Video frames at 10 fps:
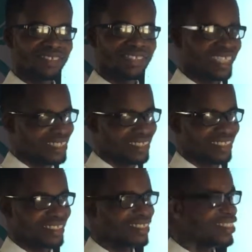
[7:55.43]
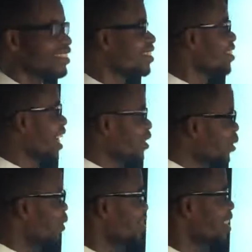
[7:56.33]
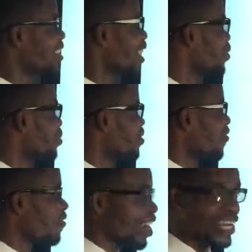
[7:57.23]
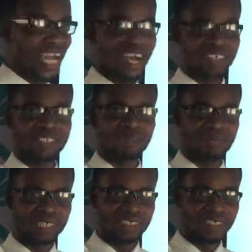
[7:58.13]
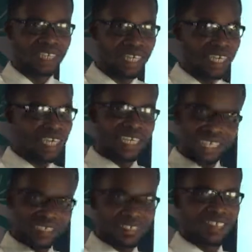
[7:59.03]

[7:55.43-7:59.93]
Yes, I know you take that to be very harsh, but it is